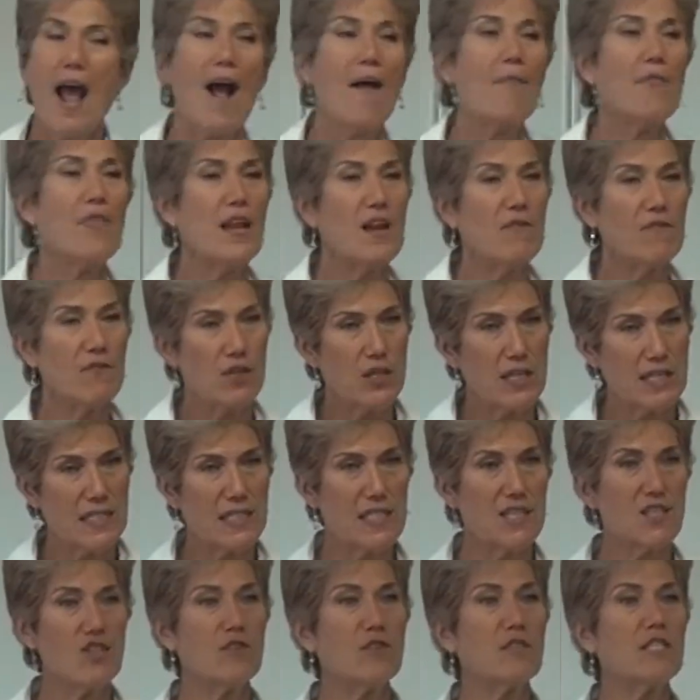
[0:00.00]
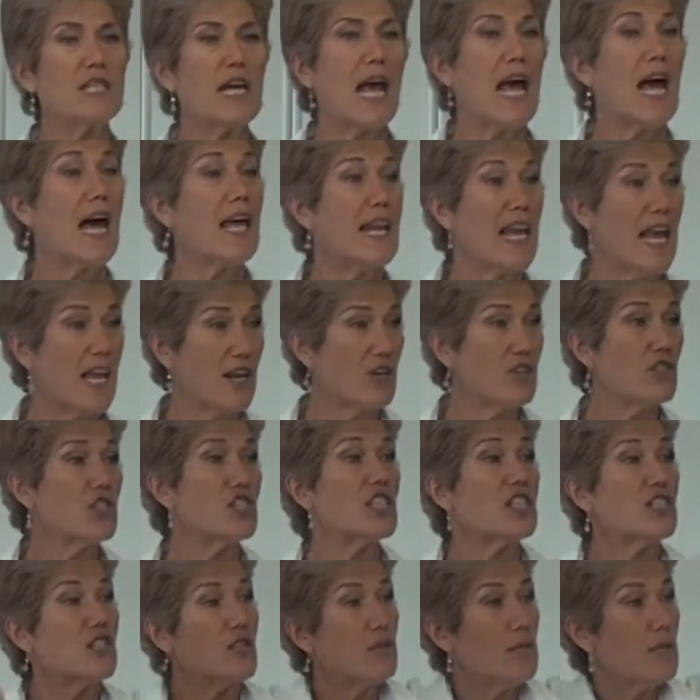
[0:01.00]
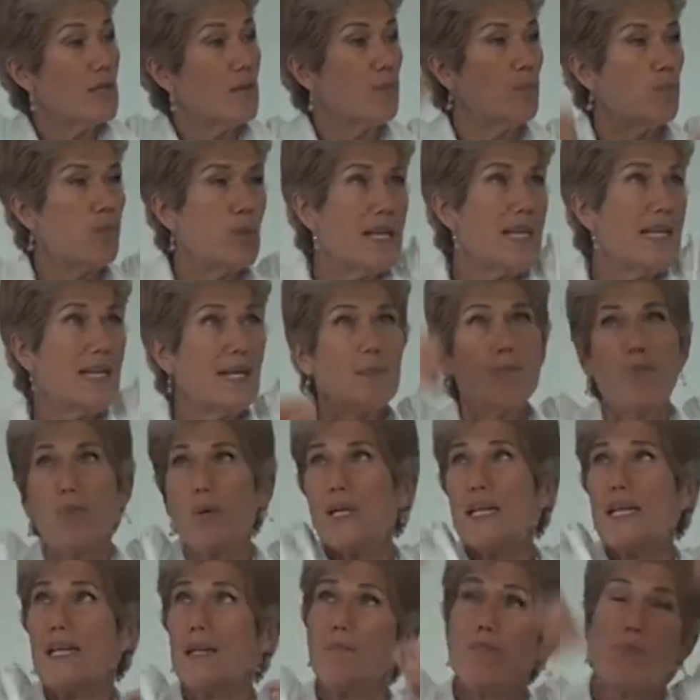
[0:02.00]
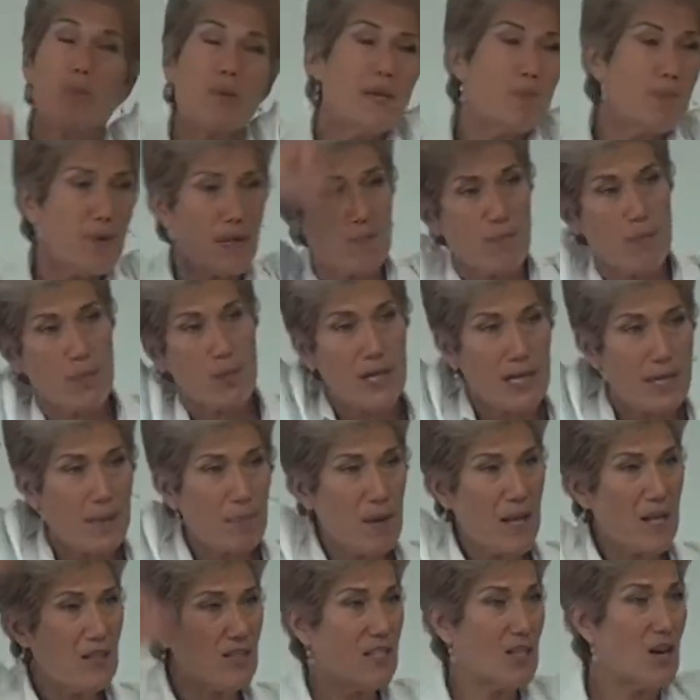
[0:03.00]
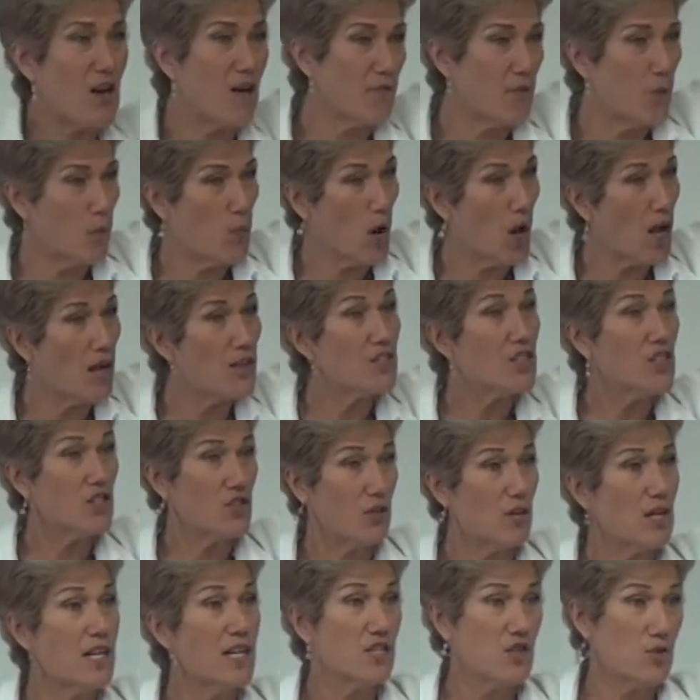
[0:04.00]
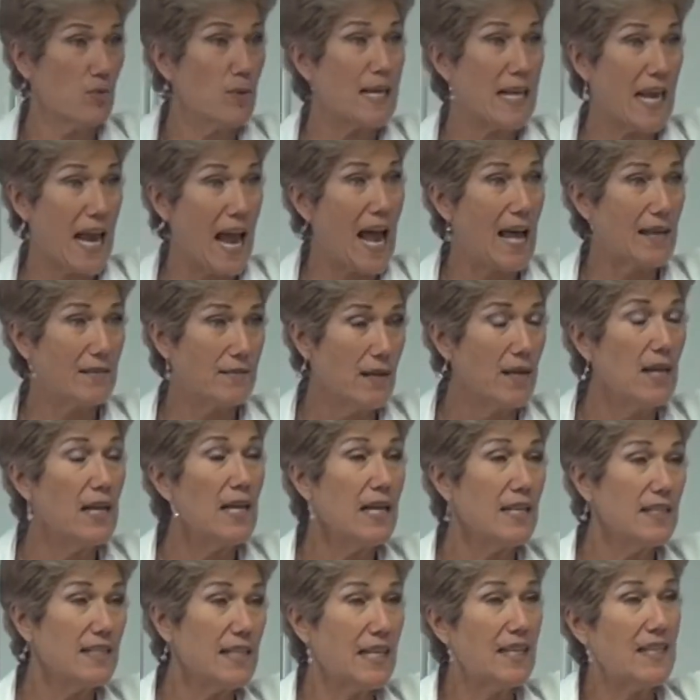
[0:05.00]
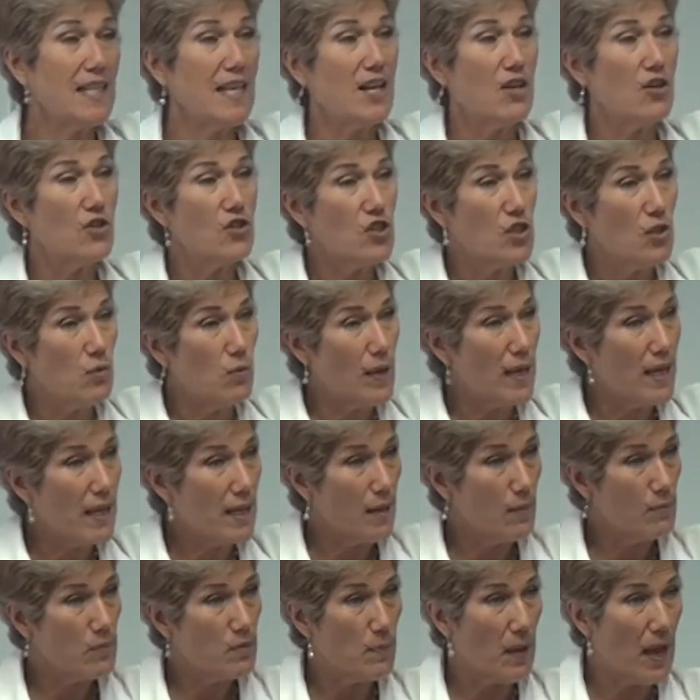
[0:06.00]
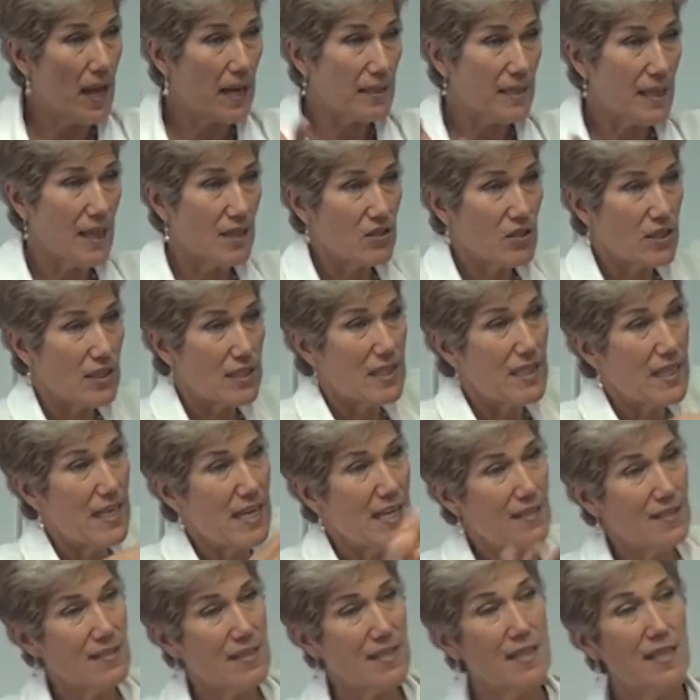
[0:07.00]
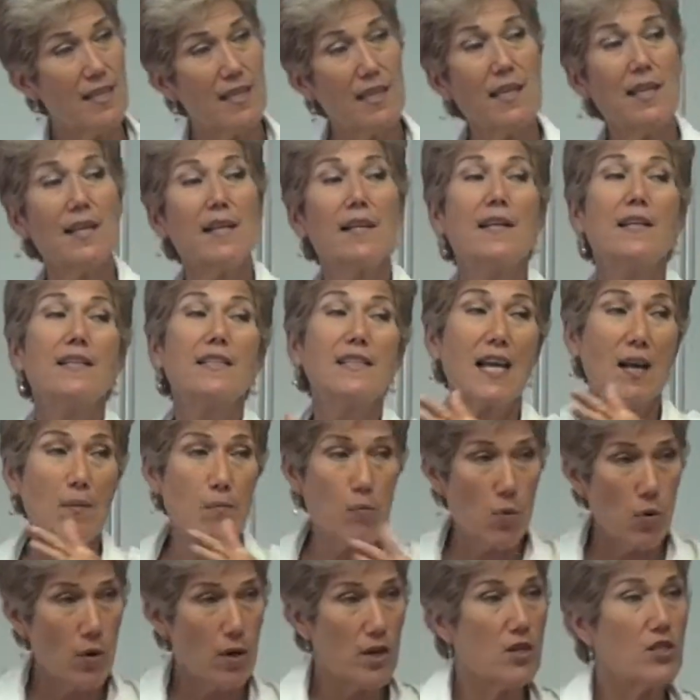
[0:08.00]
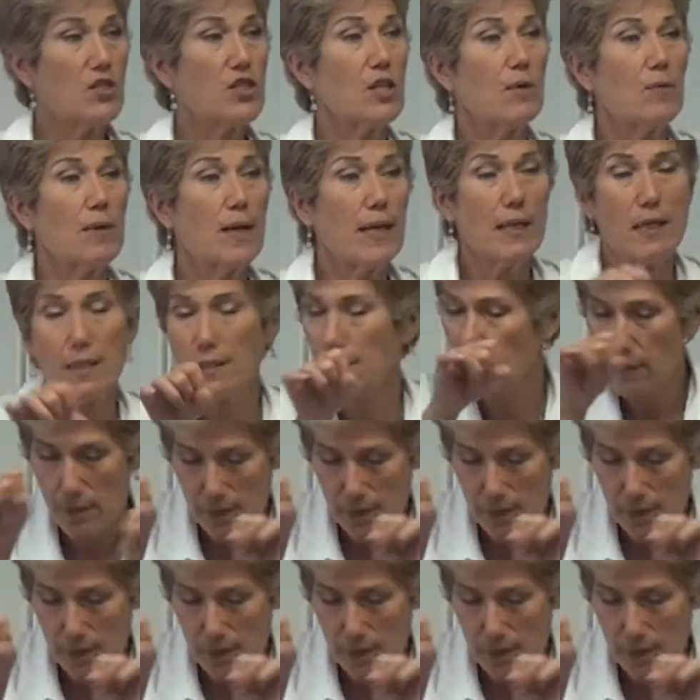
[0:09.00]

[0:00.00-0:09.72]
and then if you continue to add energy to it, boing, boing, boing, boing, boing, bouncing off the walls, and you turn it into a gas, take the energy away, it comes back down to the dancing, take more energy away,